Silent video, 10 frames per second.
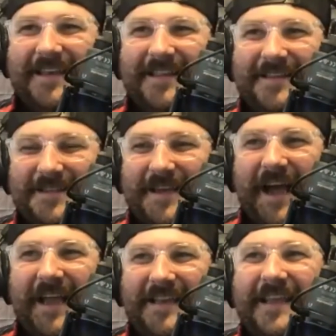this
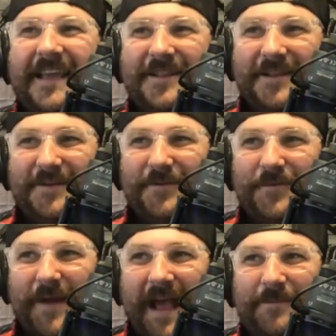guy in England
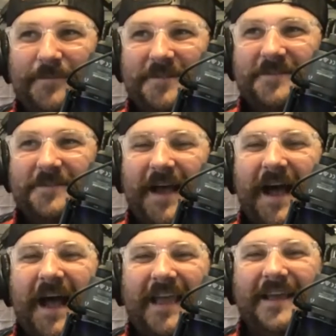raps
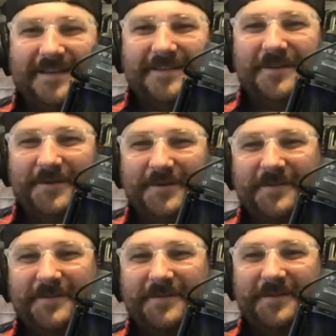high end
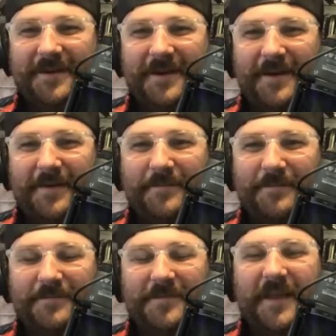
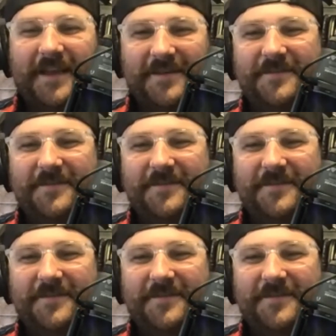like